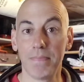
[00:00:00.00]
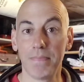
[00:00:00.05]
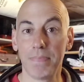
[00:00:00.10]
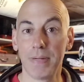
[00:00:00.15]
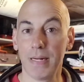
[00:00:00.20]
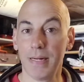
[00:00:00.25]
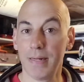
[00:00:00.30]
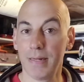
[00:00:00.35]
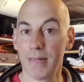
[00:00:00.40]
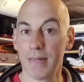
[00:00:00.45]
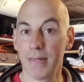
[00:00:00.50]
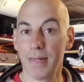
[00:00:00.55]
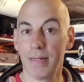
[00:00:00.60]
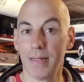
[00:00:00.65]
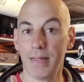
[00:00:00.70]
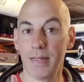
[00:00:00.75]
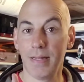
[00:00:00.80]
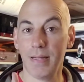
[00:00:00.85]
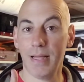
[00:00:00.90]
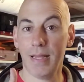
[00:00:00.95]
But
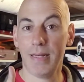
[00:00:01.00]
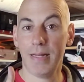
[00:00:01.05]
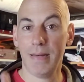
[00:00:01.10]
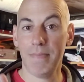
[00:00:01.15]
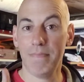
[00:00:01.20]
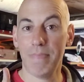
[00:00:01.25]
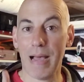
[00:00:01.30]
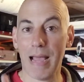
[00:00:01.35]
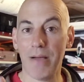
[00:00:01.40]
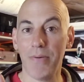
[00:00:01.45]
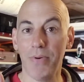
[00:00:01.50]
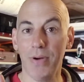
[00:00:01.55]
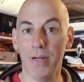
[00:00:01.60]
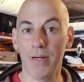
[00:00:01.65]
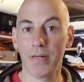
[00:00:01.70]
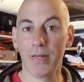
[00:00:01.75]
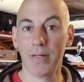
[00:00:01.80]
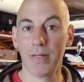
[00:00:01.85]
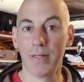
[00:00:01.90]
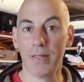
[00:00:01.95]
I didn't buy
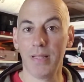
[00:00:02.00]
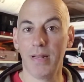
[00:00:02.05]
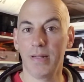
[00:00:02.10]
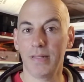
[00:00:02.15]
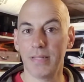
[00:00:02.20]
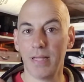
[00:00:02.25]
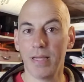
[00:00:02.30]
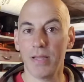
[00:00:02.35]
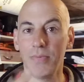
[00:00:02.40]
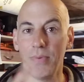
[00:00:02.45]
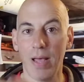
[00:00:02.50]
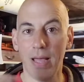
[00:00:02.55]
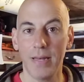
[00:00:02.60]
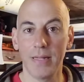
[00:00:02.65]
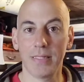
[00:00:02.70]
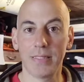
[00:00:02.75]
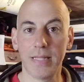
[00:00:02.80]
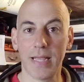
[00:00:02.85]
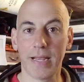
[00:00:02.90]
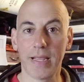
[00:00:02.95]
one, and I'll tell you why in
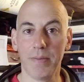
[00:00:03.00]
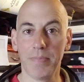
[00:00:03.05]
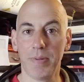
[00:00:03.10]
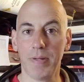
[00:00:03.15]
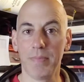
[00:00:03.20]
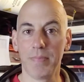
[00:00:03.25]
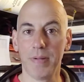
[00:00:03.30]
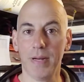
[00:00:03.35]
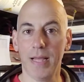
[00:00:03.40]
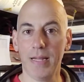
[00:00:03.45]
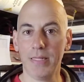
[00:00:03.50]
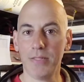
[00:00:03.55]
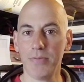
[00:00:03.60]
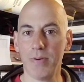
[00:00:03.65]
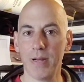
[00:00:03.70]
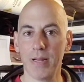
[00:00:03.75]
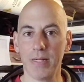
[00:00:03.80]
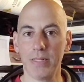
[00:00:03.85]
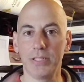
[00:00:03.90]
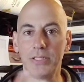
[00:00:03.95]
a second. But I just
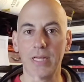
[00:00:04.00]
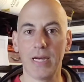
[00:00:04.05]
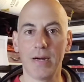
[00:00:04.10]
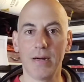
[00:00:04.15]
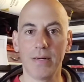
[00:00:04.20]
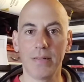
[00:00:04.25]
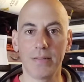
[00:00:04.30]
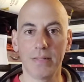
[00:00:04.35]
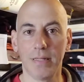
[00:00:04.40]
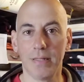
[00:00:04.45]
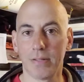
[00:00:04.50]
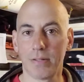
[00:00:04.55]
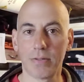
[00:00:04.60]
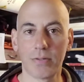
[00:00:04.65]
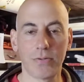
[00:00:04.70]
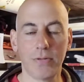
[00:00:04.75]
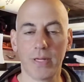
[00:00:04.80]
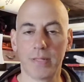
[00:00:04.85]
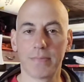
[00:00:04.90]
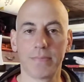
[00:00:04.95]
wanted to share a
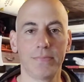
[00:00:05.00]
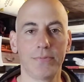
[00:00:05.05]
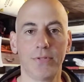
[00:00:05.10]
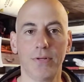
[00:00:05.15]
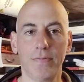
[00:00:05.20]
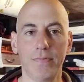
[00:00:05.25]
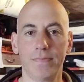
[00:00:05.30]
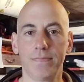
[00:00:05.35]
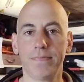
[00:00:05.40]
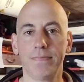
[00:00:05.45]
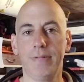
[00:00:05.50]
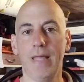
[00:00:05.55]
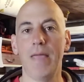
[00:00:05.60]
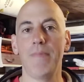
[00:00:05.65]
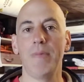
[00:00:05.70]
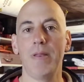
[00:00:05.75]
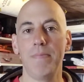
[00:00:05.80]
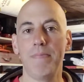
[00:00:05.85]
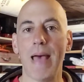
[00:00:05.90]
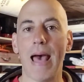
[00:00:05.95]
quick sort of
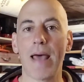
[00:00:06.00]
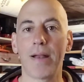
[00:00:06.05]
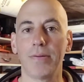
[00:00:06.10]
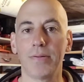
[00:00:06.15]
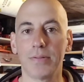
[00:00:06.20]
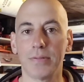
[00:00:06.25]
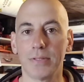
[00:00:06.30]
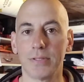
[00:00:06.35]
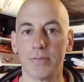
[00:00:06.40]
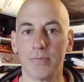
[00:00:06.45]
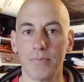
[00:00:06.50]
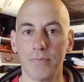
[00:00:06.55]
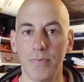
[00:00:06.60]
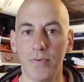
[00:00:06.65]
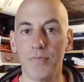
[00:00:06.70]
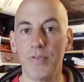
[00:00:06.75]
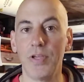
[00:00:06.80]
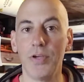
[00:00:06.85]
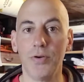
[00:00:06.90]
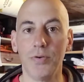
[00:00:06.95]
layman paddles
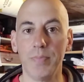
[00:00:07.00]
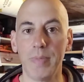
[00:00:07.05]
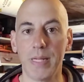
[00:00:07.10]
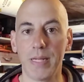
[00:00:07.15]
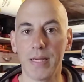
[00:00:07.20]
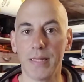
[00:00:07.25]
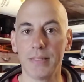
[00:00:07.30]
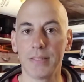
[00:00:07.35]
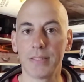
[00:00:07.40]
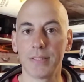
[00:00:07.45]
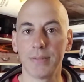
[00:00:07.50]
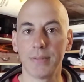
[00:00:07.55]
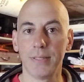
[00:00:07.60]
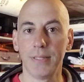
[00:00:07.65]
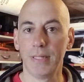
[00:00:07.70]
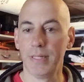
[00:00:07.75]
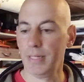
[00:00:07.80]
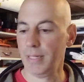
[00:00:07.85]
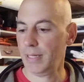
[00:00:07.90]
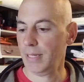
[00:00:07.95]
review because
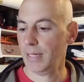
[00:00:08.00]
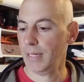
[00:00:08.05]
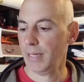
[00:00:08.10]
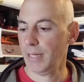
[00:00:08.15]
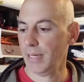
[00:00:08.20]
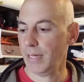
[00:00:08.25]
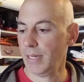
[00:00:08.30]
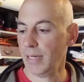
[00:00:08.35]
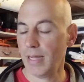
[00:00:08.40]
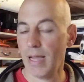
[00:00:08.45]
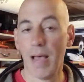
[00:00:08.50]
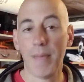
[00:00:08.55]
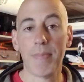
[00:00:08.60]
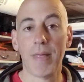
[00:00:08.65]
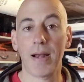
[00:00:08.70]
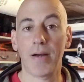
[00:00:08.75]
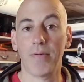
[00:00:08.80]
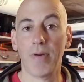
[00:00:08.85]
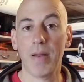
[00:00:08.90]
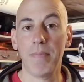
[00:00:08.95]
I'm
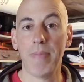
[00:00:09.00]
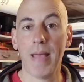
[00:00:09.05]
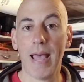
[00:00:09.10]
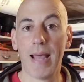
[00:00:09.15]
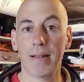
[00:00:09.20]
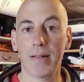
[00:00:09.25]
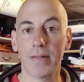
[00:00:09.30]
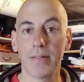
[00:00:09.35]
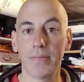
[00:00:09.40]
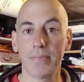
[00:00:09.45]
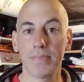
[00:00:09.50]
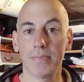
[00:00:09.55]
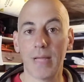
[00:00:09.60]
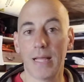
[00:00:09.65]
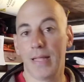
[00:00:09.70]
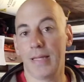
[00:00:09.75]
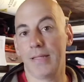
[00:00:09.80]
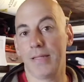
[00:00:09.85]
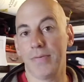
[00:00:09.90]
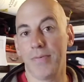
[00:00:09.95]
not a great paddler. I
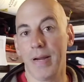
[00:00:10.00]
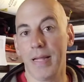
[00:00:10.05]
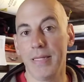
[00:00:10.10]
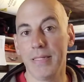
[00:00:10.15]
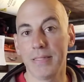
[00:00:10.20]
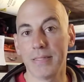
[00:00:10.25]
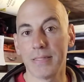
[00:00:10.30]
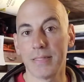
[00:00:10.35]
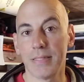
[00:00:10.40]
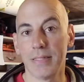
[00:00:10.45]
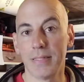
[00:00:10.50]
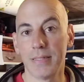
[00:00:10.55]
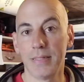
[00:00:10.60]
like to race.